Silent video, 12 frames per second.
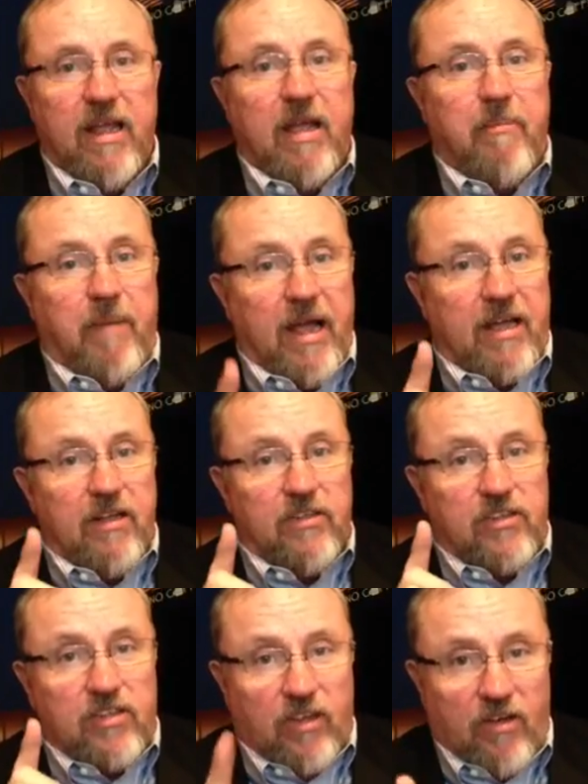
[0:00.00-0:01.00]
And my
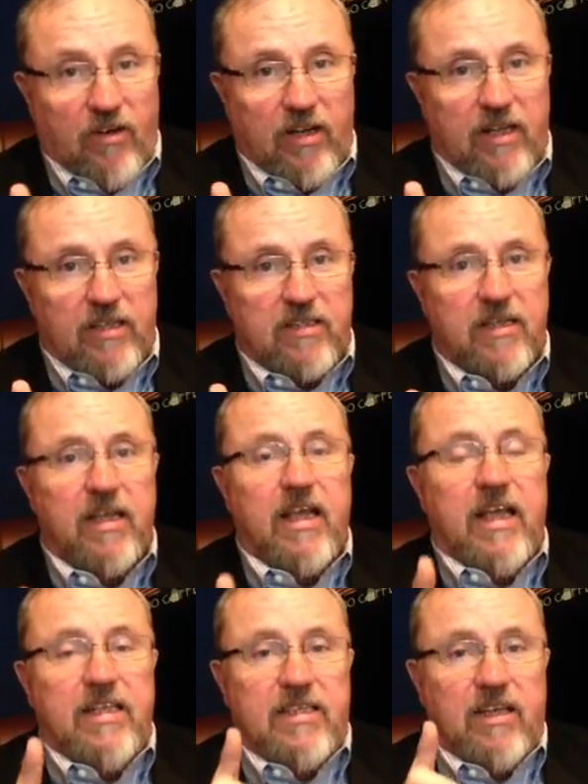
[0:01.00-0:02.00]
concern is
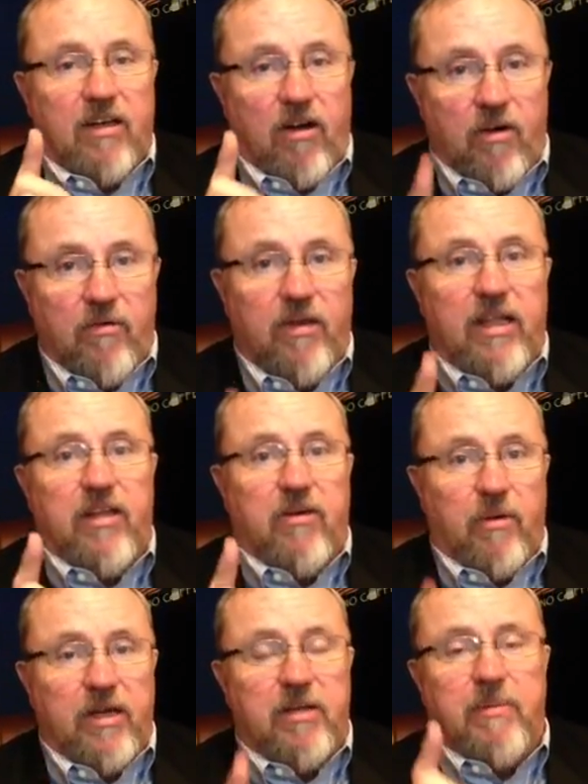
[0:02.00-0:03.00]
it only
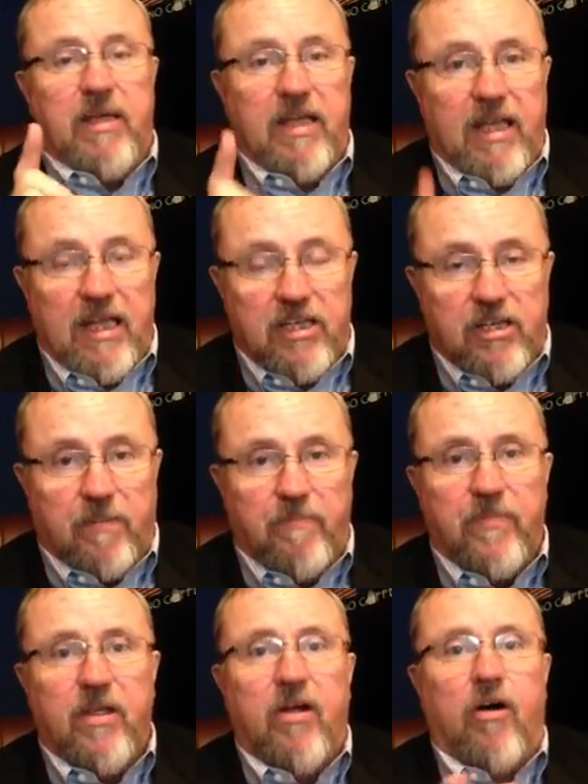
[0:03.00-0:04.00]
going to be Egypt,